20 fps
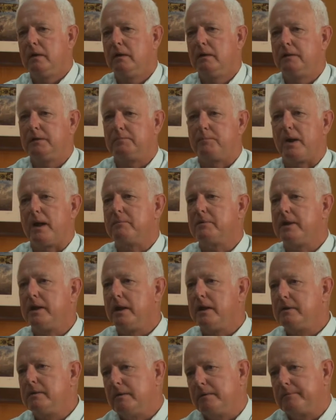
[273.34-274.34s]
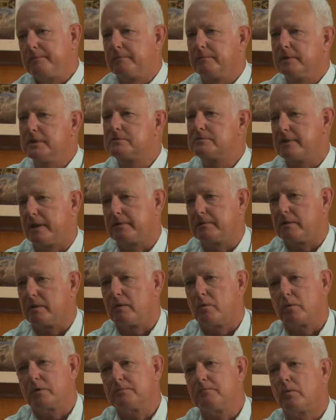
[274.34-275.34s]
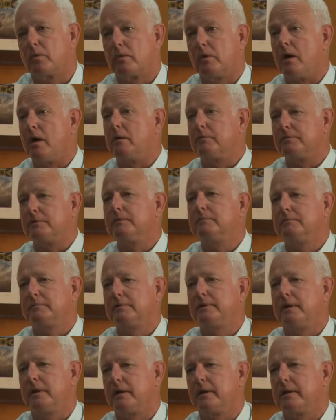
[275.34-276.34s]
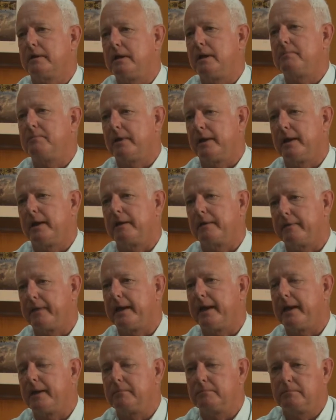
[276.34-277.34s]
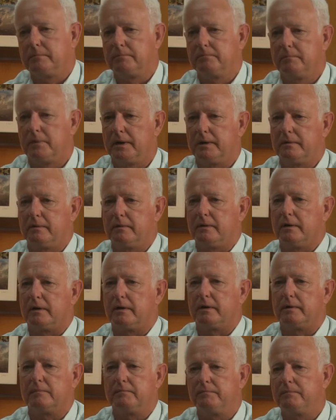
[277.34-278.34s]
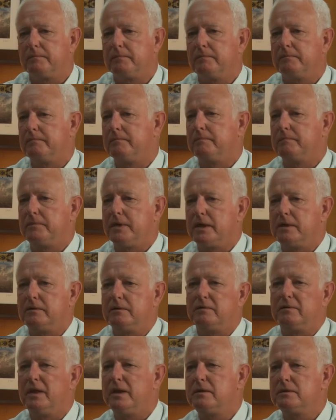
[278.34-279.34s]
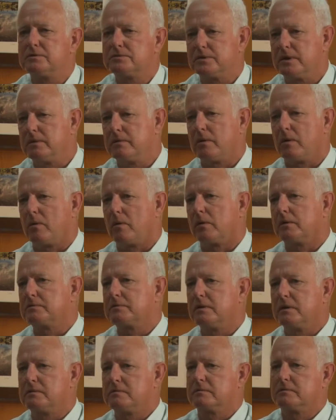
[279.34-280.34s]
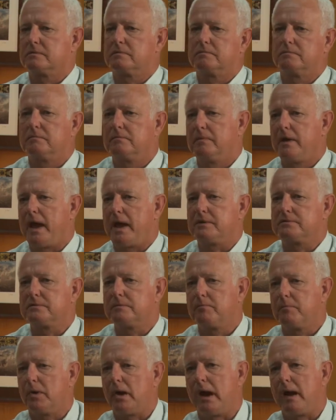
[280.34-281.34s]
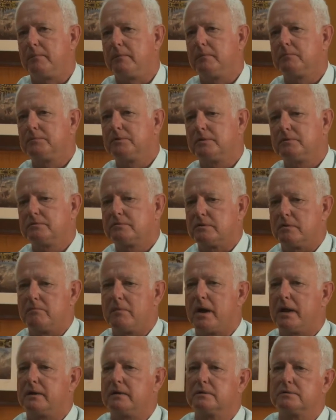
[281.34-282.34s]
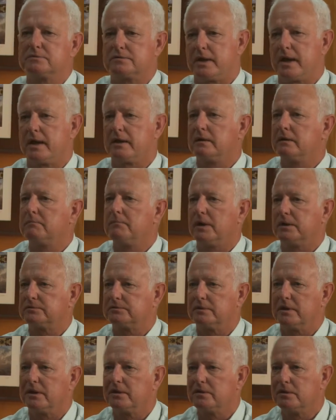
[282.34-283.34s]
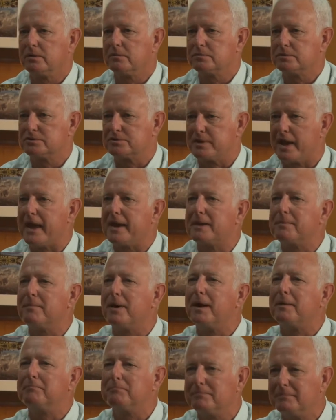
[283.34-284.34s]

You probably need to reset the horse more often to keep ahead of that. But then you see the horse that's had some problems, and somebody decided the best thing to do was stand them up,